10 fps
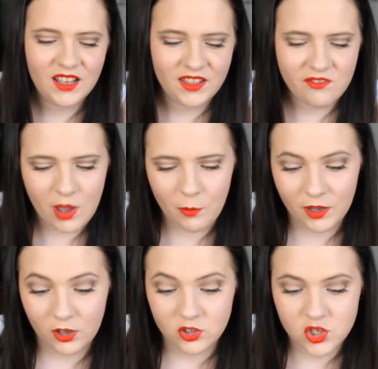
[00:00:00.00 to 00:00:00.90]
They've got
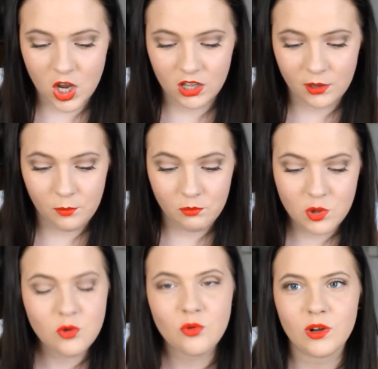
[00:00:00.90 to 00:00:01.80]
one called Chocolate
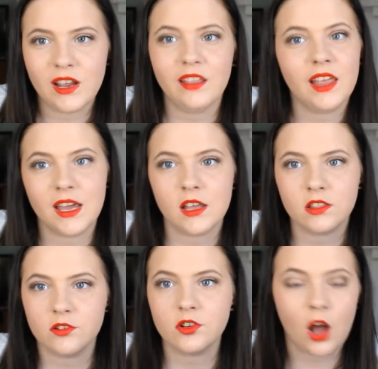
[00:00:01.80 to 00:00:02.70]
Moon. Like,
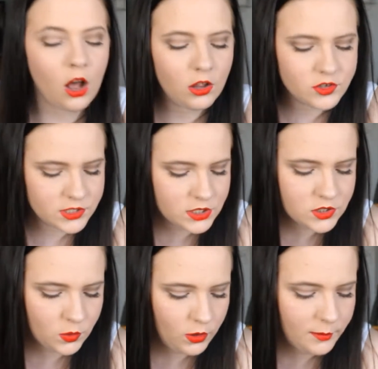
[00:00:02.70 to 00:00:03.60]
they're all just
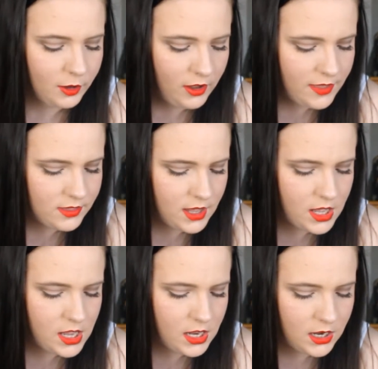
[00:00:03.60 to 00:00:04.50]
adorable. And
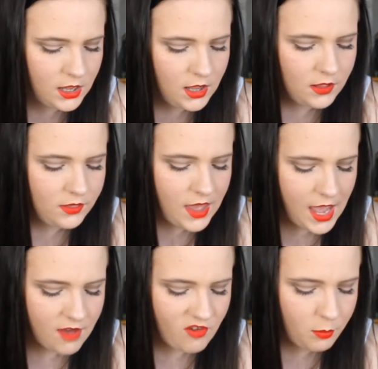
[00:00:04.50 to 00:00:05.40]
then they
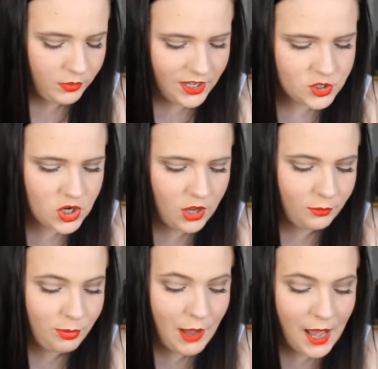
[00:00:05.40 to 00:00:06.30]
have a blush
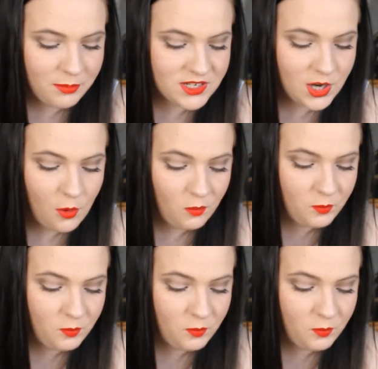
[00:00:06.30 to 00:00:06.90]
called Papa Don't